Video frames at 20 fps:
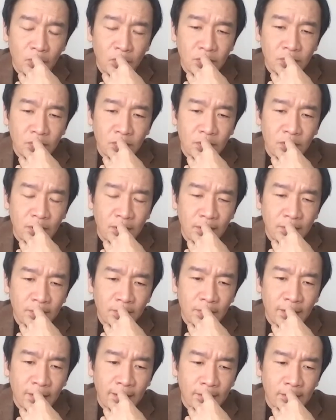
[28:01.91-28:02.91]
Mortal
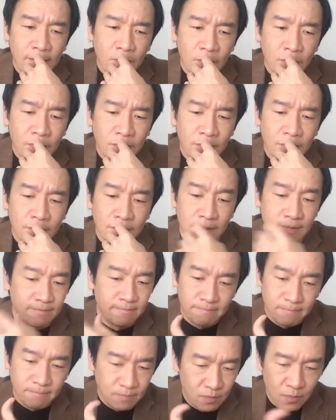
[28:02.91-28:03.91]
Kombat, which is,
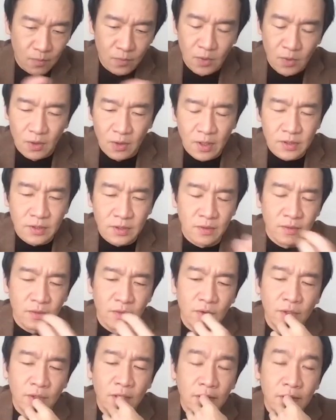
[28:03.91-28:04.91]
you know, has a
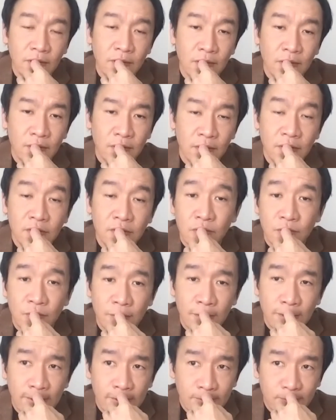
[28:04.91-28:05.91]
30 year
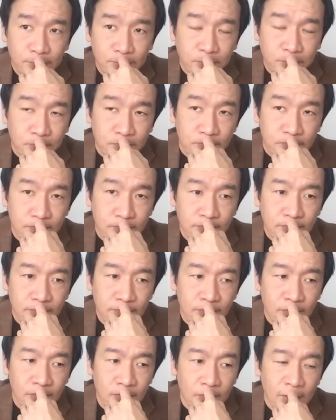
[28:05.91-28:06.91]
history.
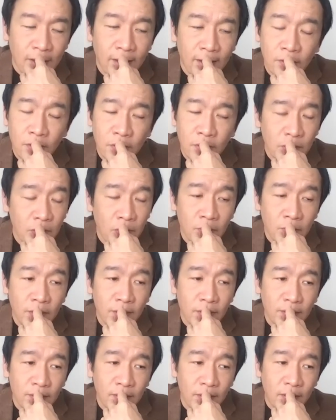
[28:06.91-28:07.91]
And you know
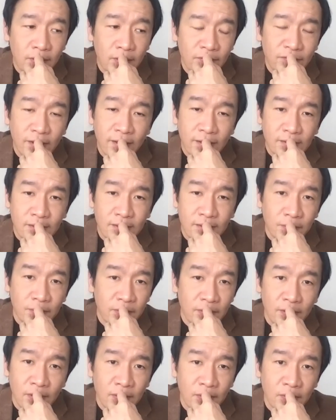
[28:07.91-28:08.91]
that there are fans
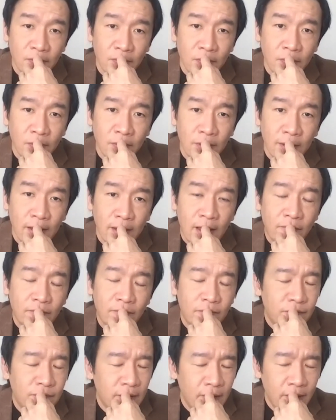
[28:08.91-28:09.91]
out there who
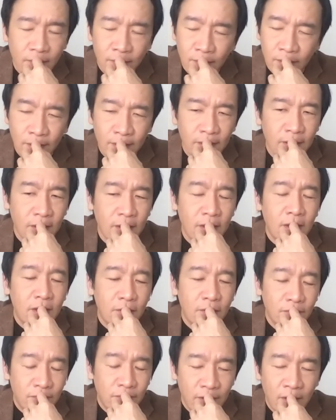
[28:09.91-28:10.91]
have very,
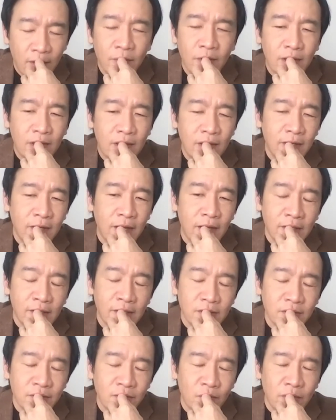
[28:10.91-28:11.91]
very clear
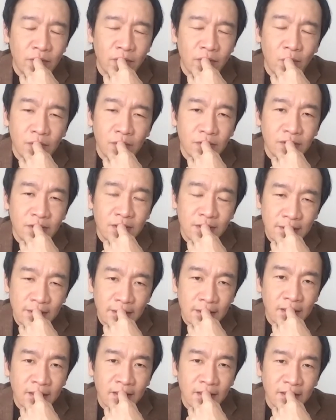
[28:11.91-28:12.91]
ideas of what they want to
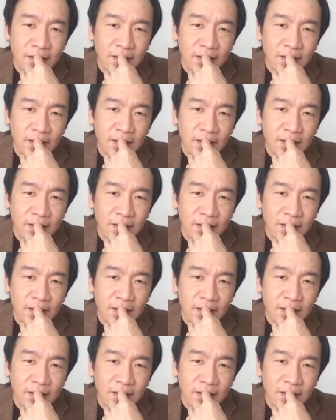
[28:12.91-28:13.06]
see,